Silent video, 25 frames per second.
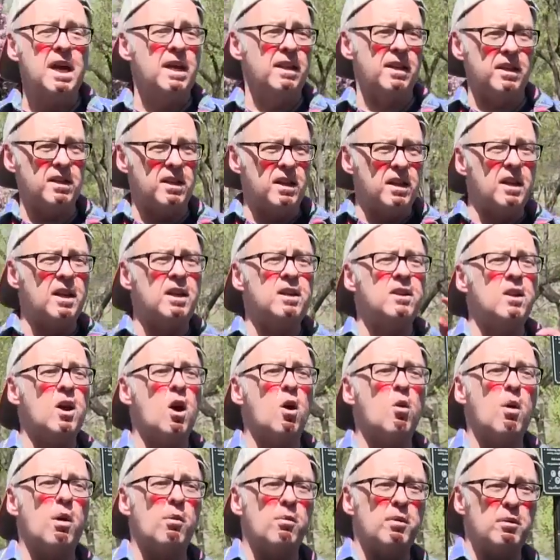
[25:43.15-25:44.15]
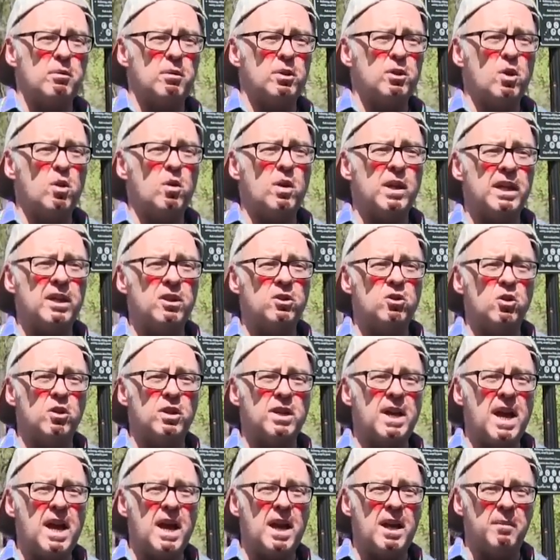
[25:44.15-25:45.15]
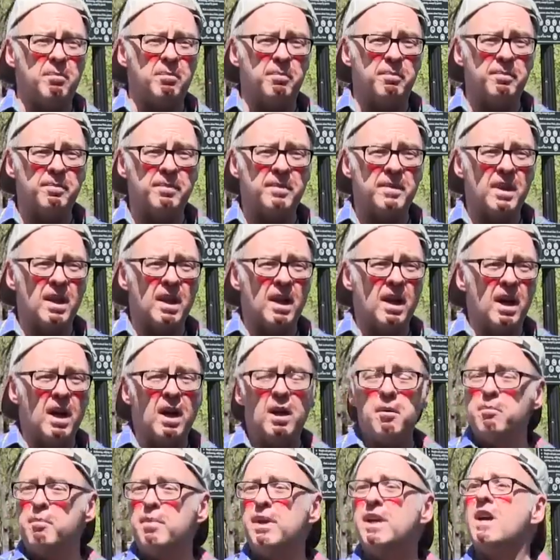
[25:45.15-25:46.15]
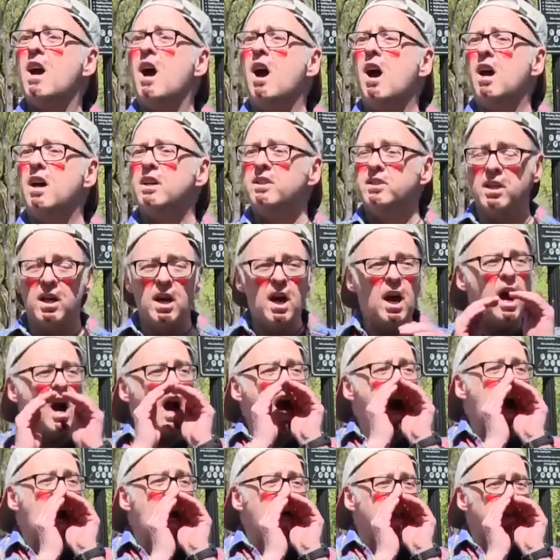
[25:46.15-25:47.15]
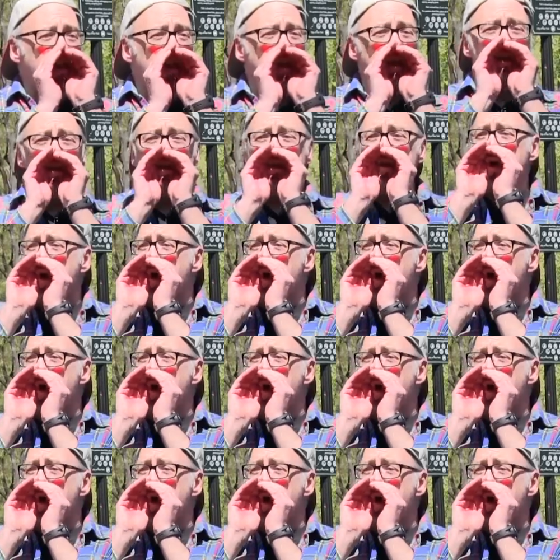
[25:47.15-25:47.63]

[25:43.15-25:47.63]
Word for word: that you didn't know what we were doing in your name because I just